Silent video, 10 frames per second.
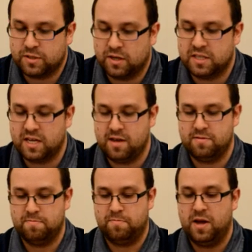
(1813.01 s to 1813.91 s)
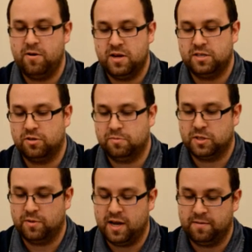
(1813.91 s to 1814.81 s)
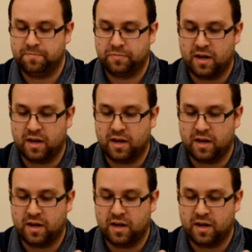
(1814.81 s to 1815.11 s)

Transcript: So I say period dot between,